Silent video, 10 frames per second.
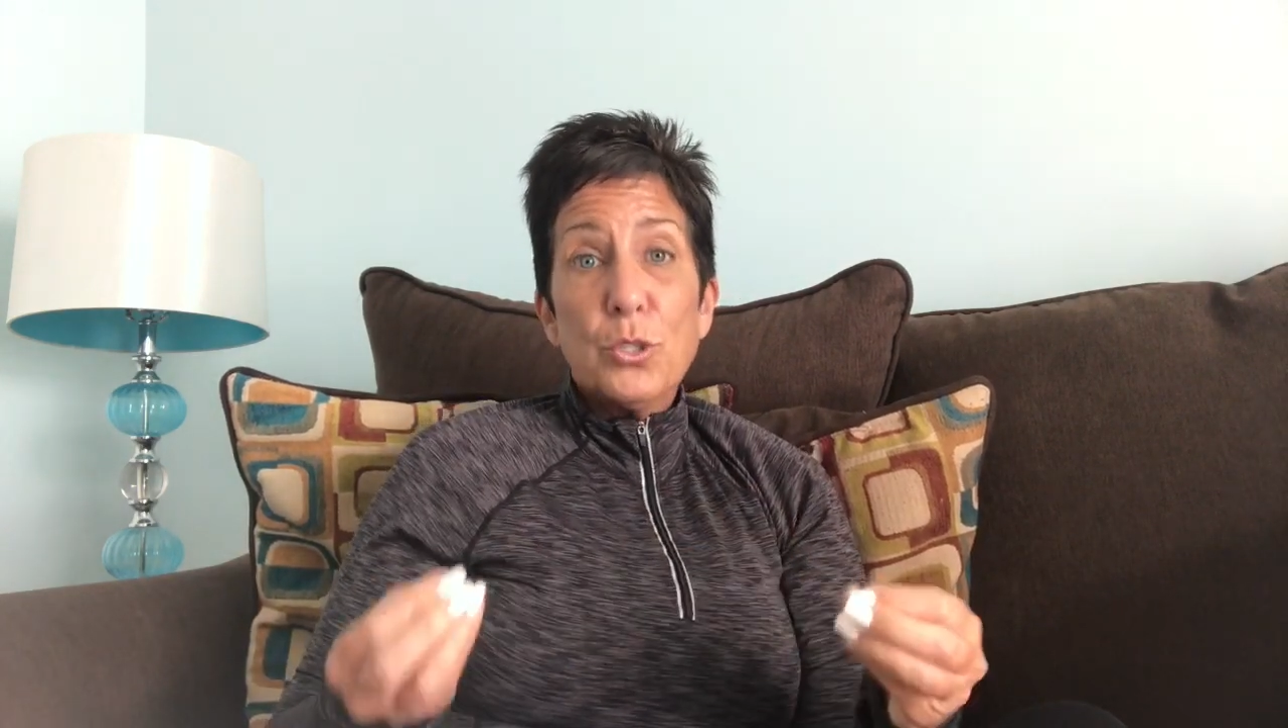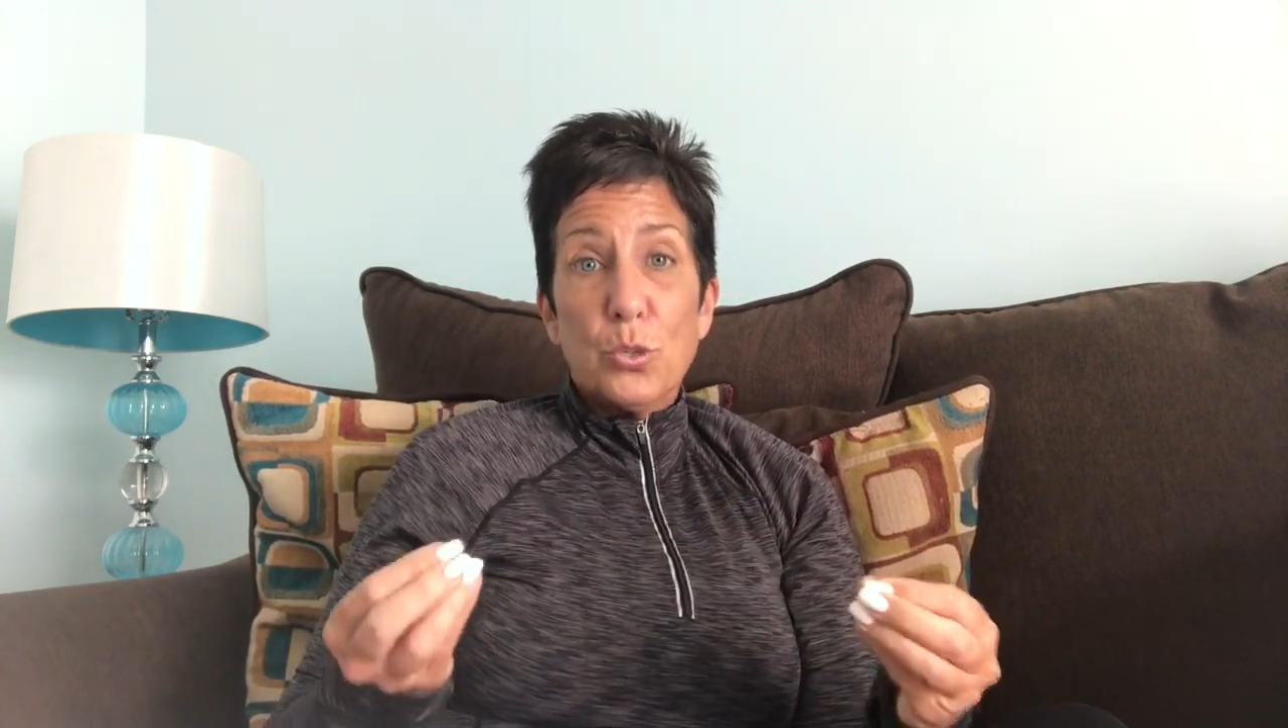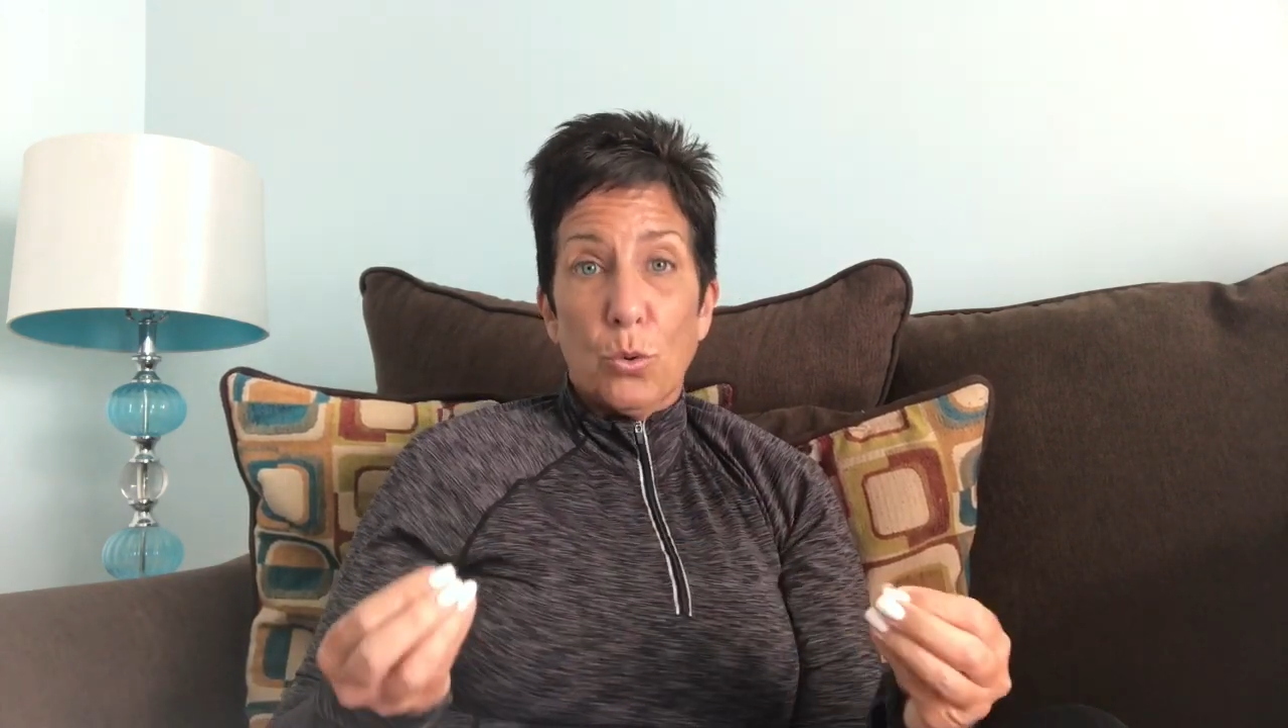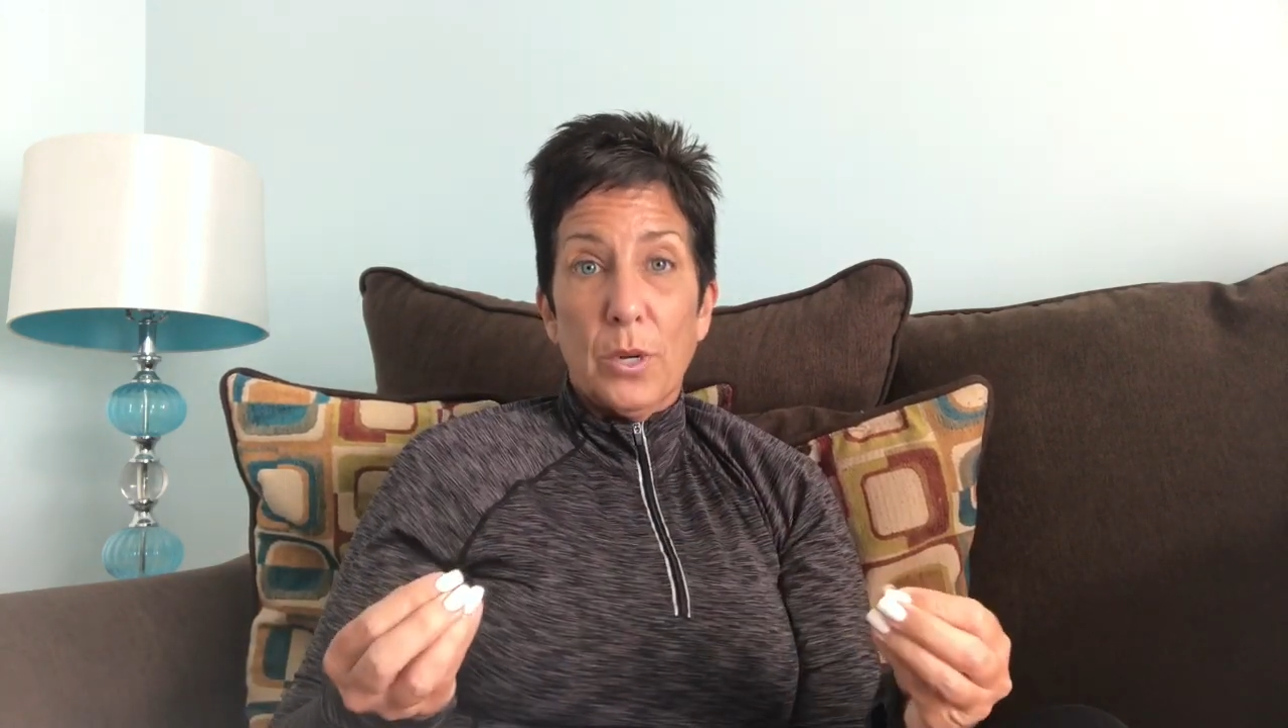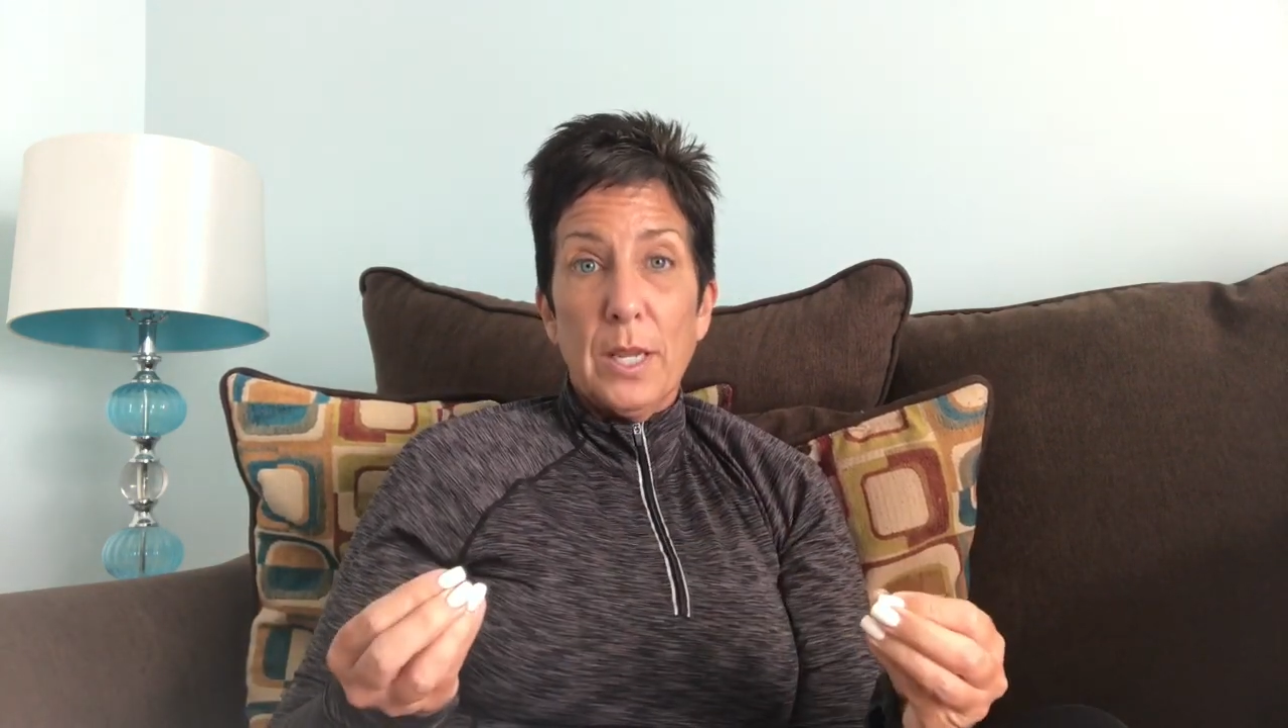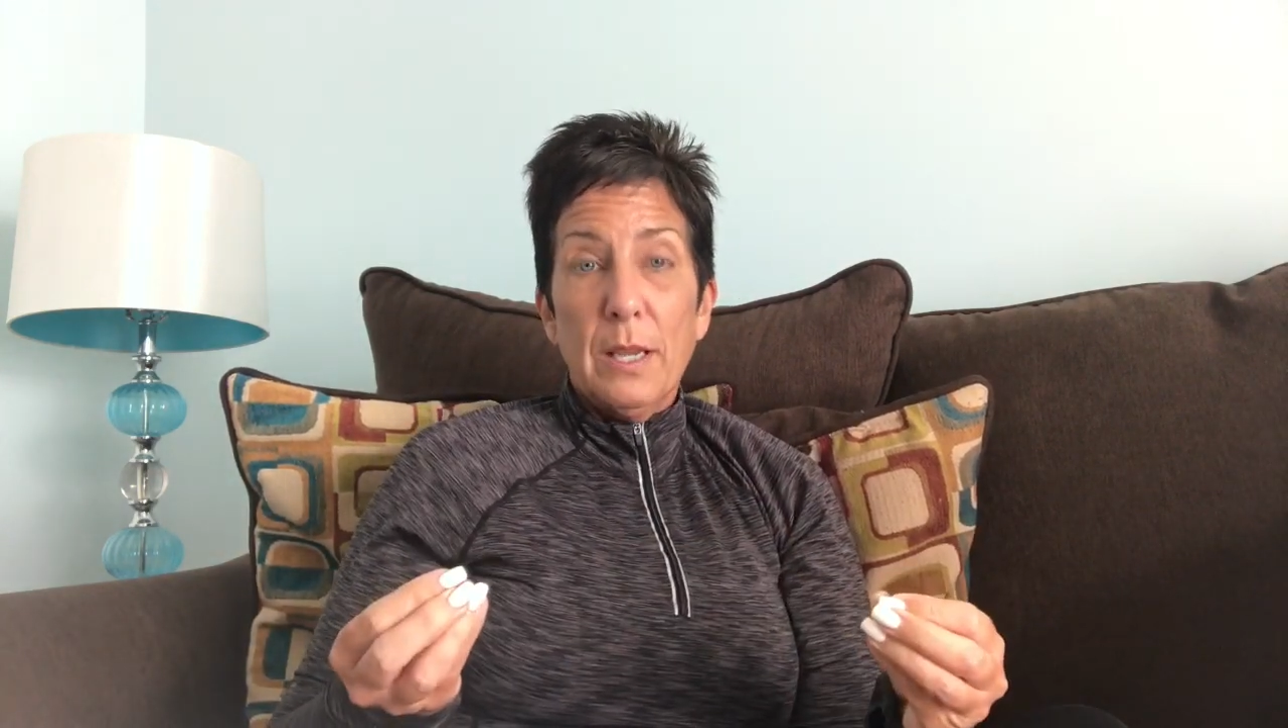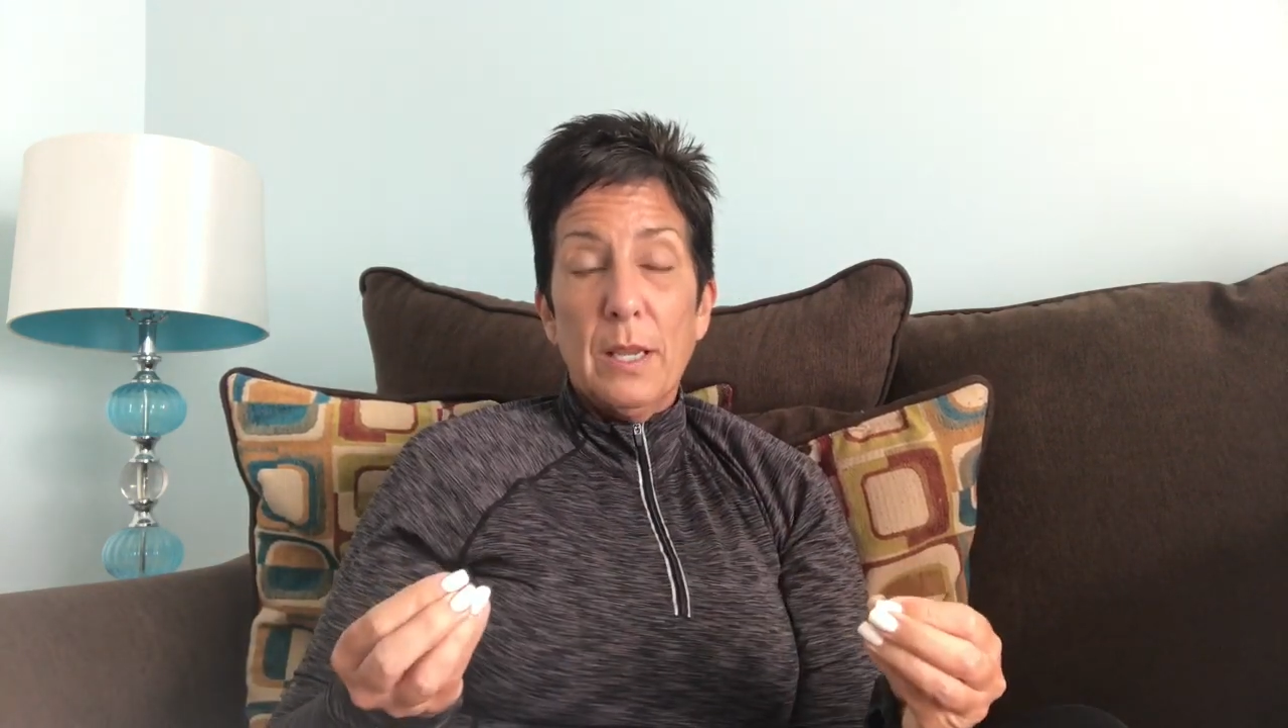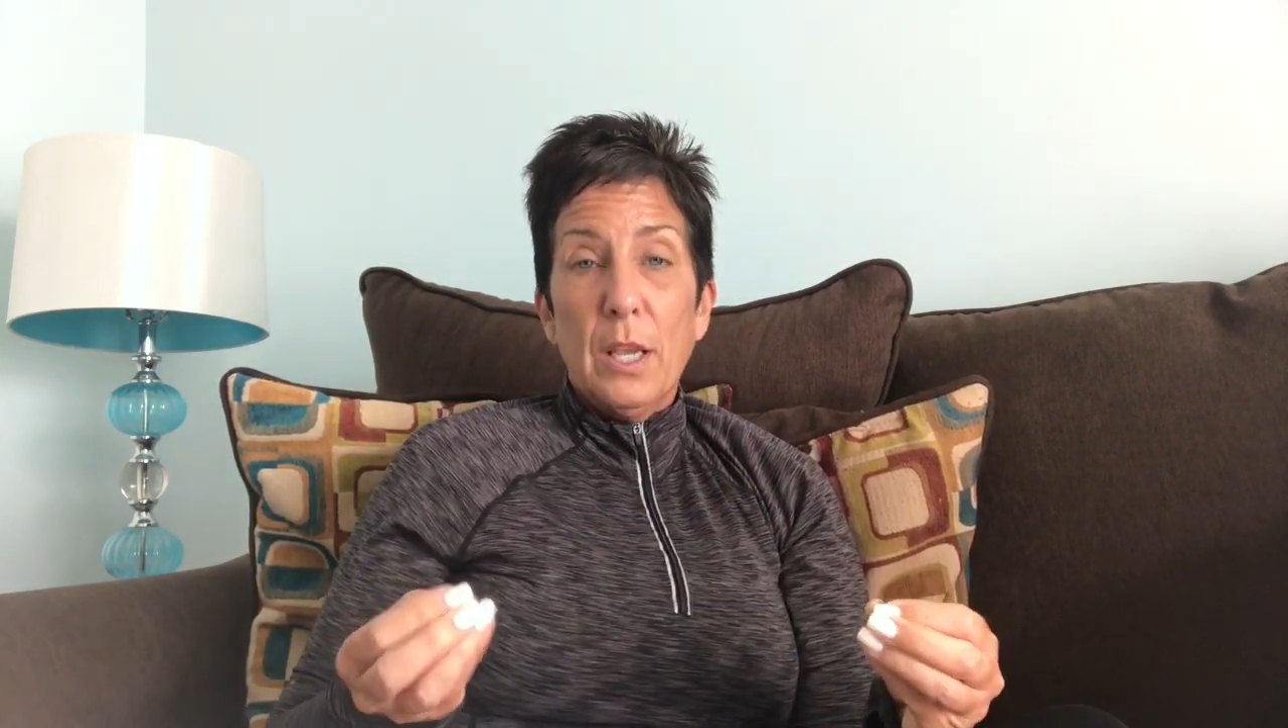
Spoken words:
story,